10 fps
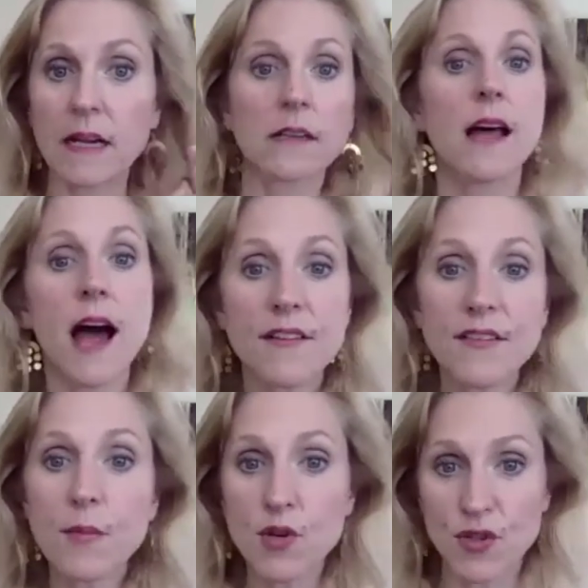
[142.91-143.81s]
And a lot of
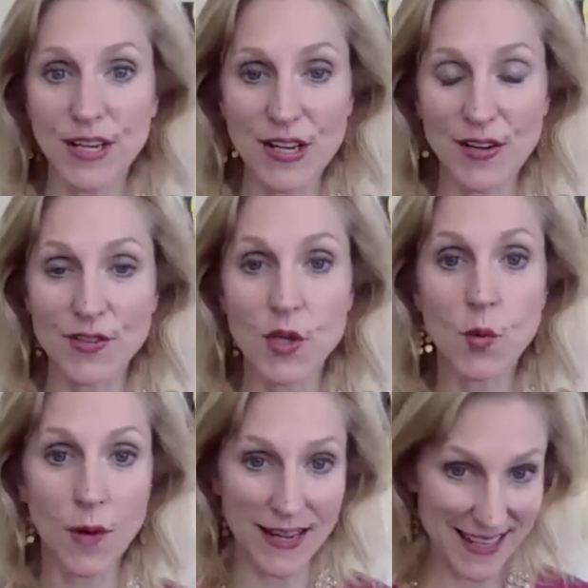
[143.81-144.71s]
emotional eaters who
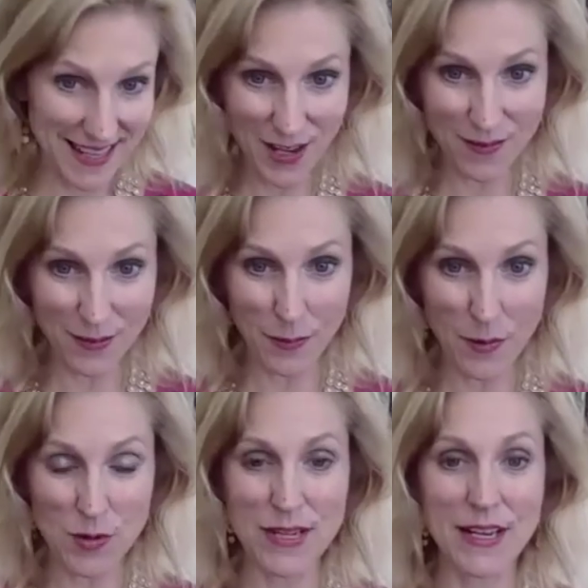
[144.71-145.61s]
want to heal from
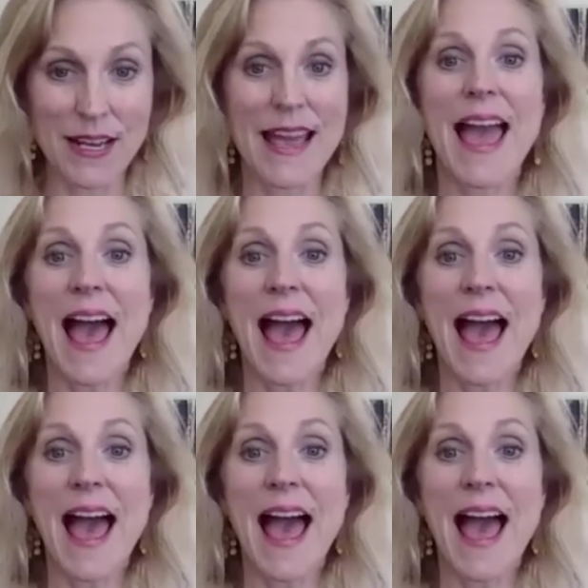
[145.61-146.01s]
emotional eating